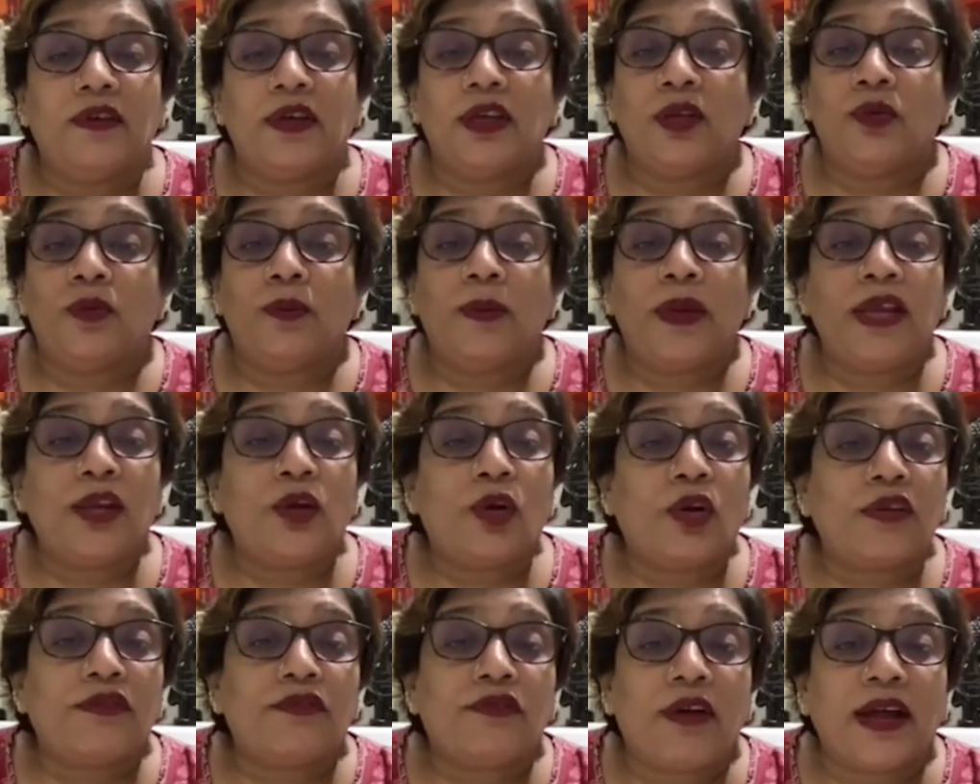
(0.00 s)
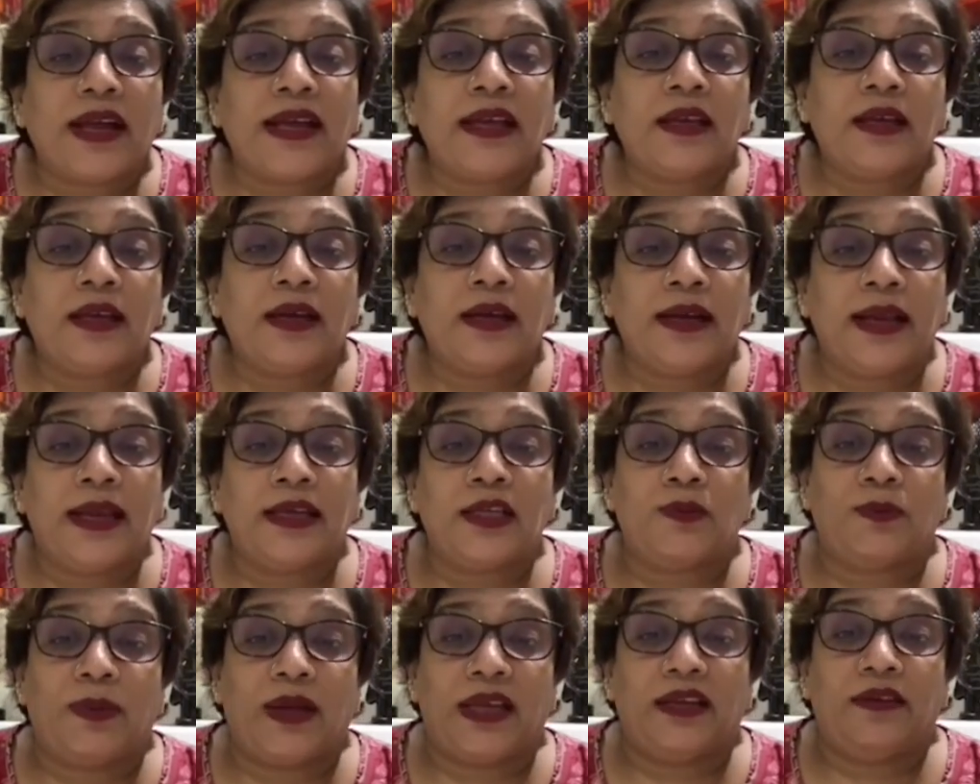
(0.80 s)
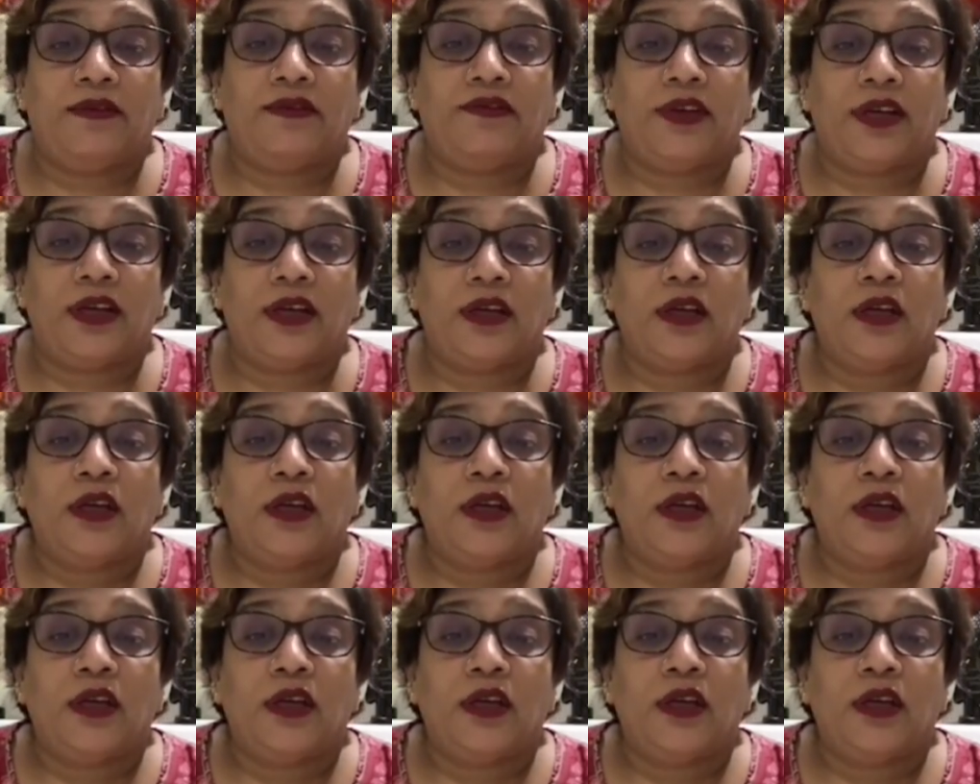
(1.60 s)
you may not find great benefit.